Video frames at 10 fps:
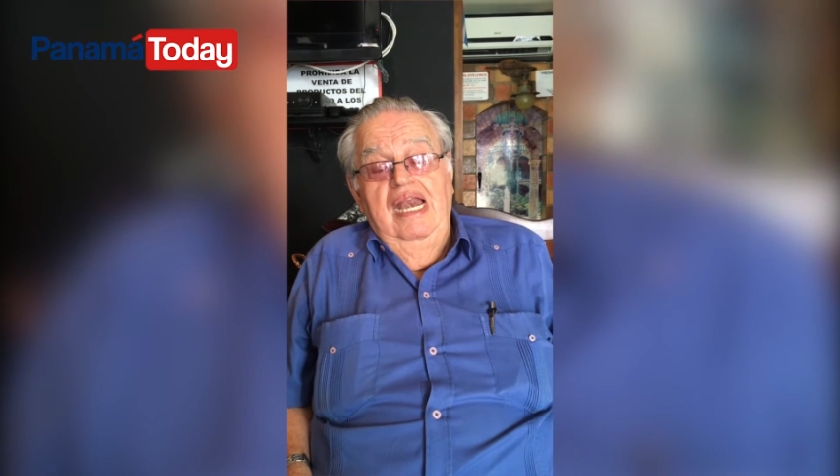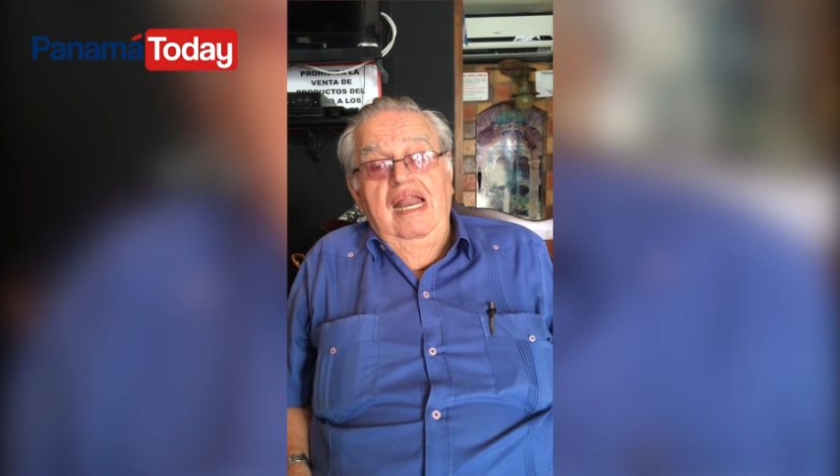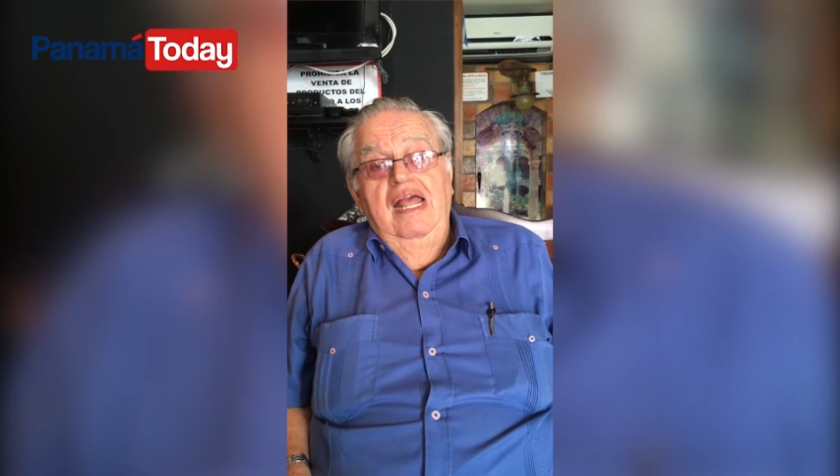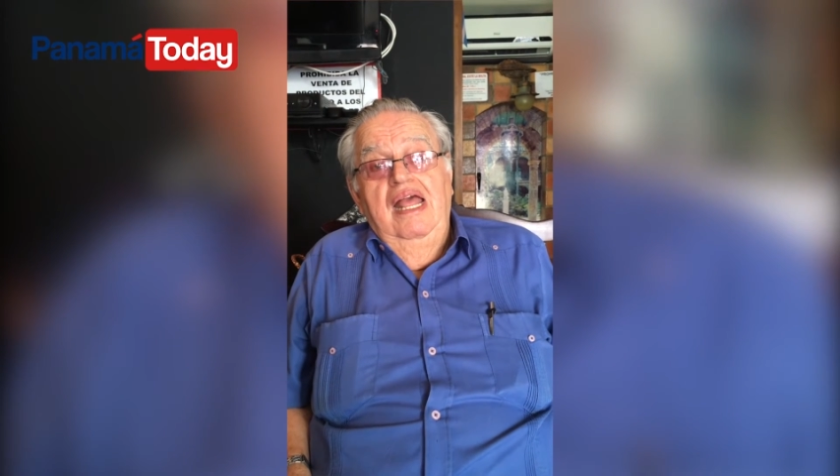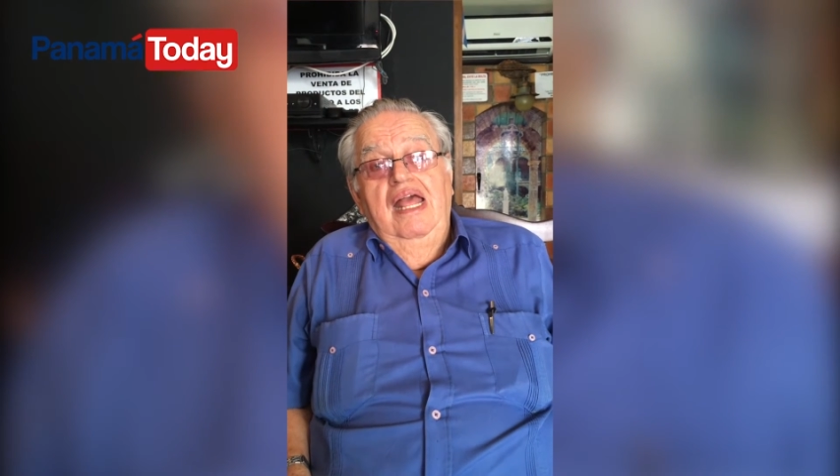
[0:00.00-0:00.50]

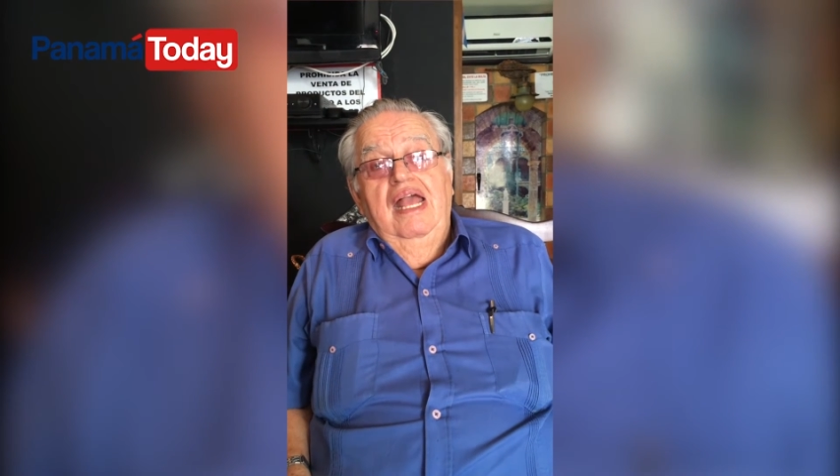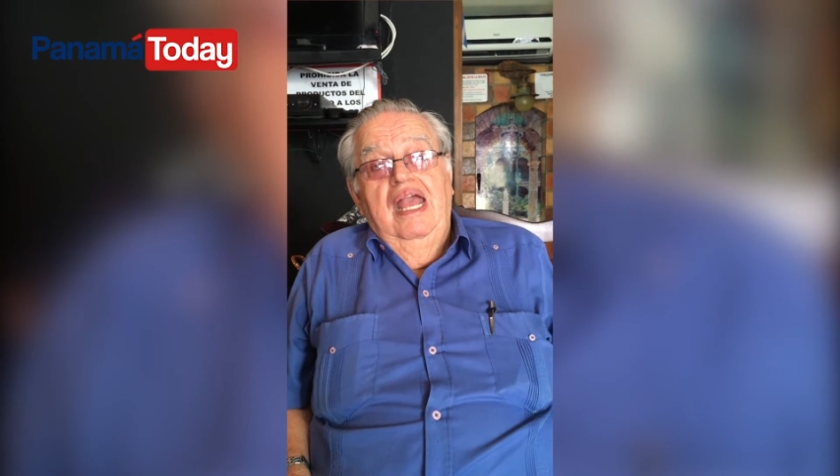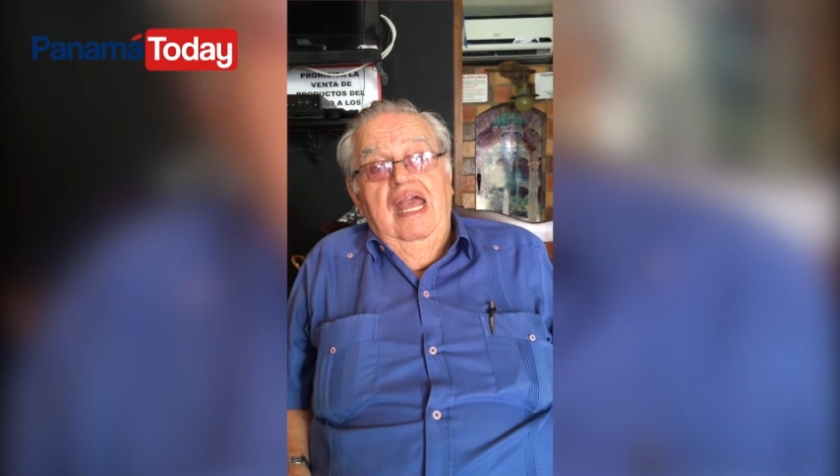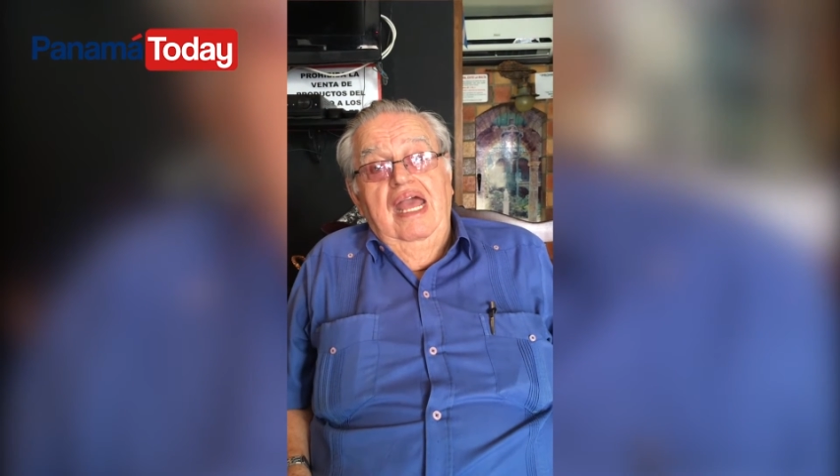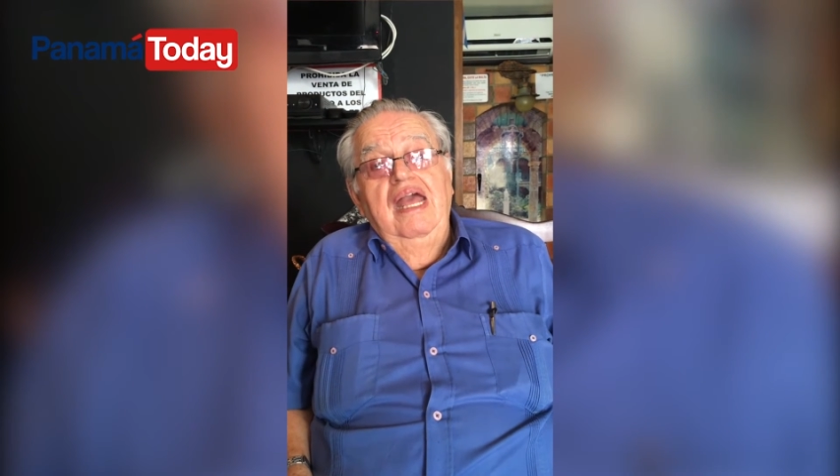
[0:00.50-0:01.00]
it
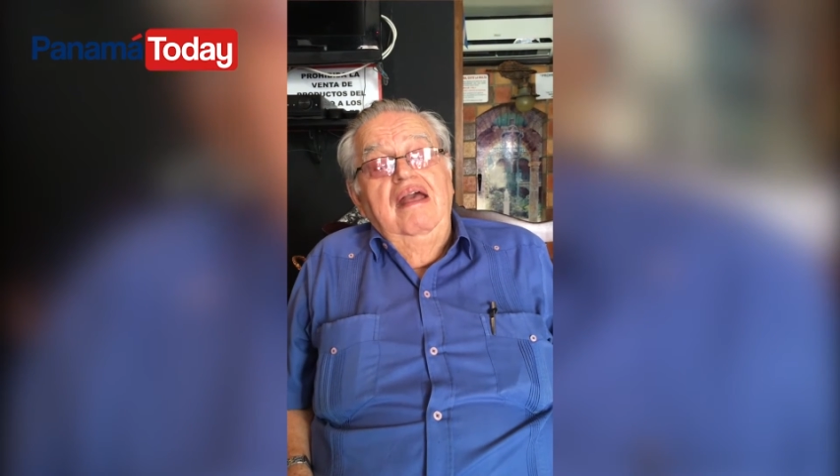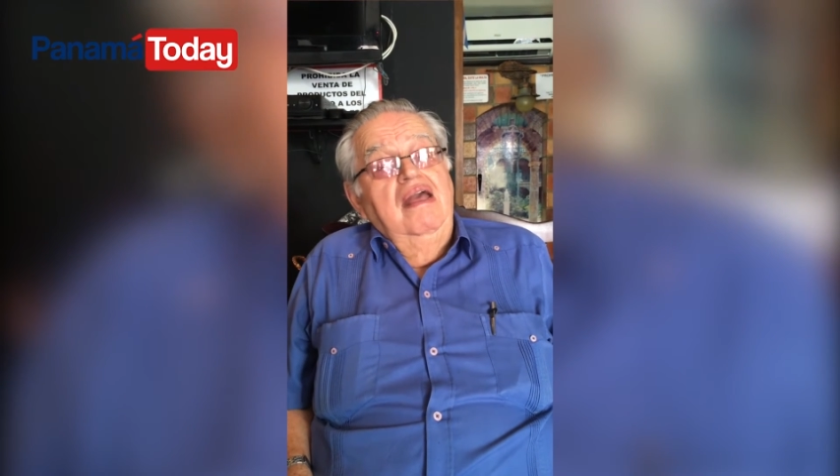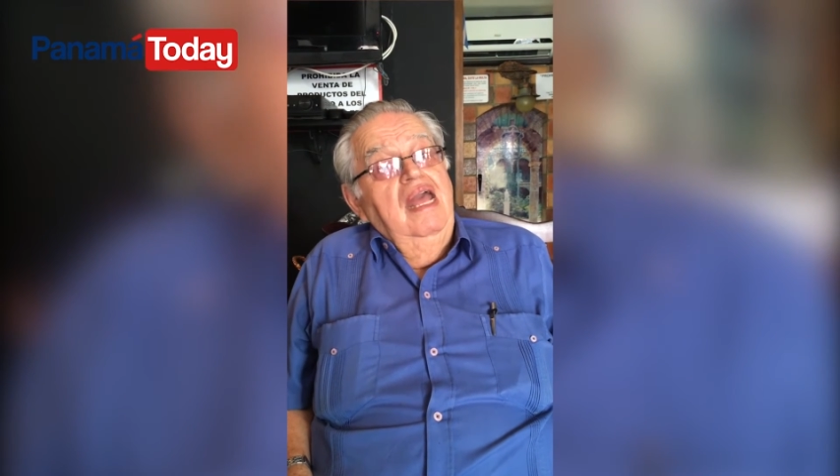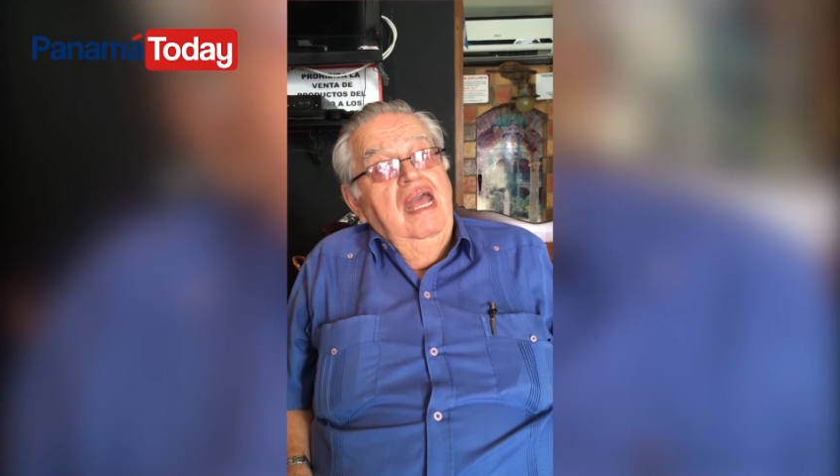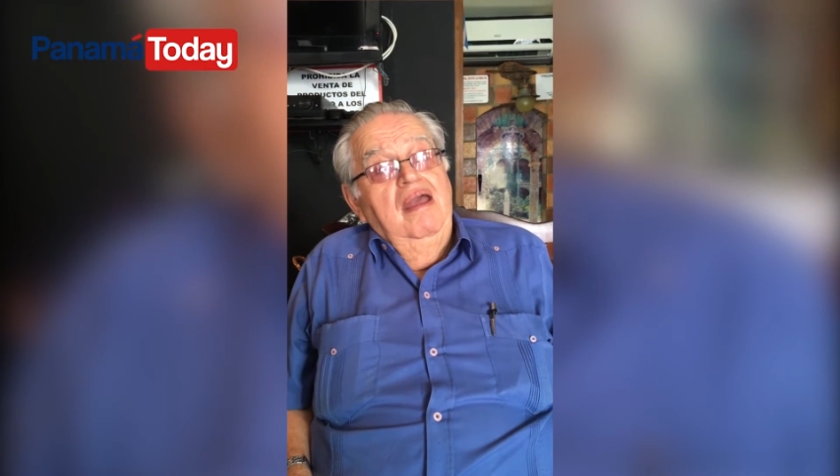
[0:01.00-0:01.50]
must have
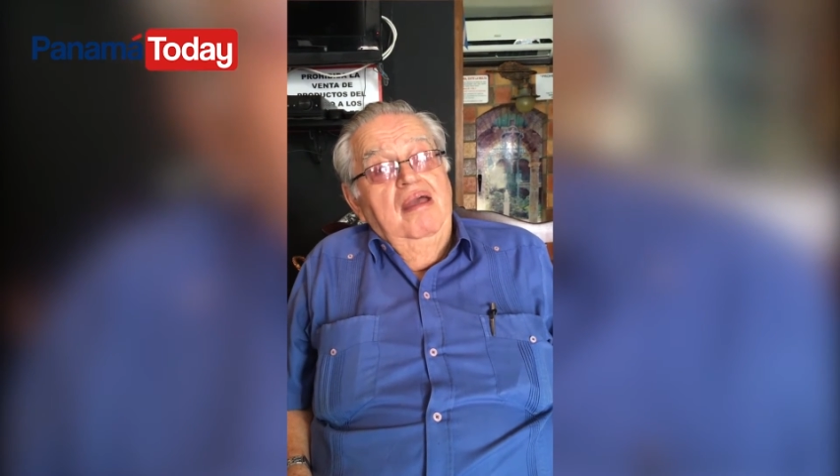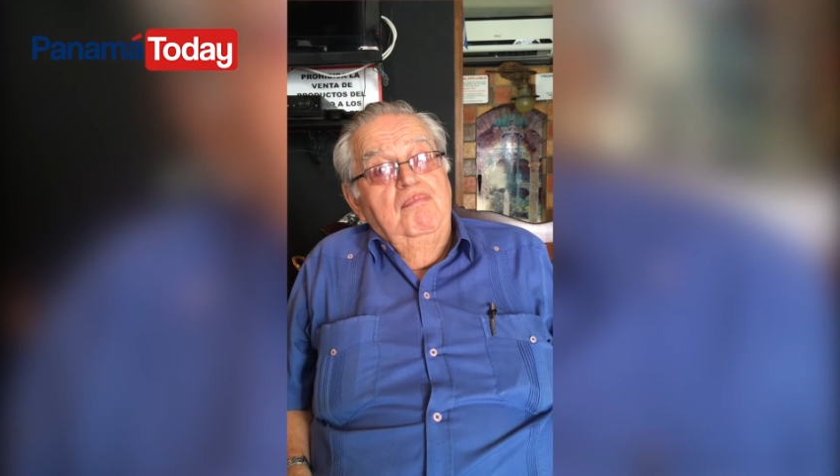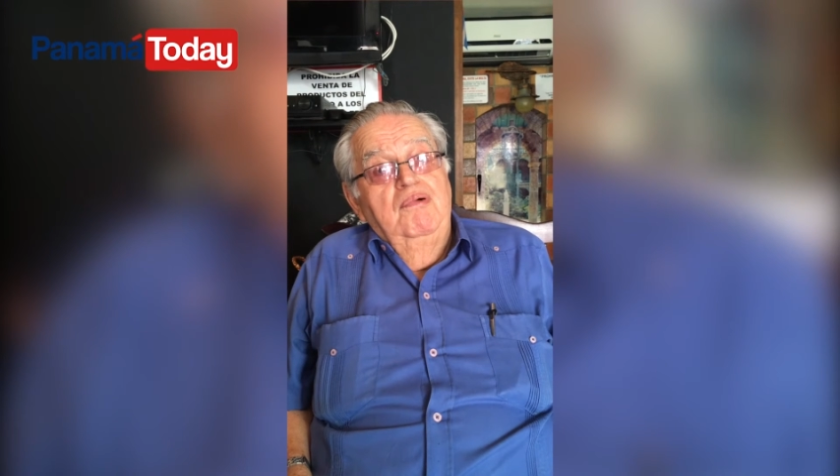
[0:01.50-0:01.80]
increased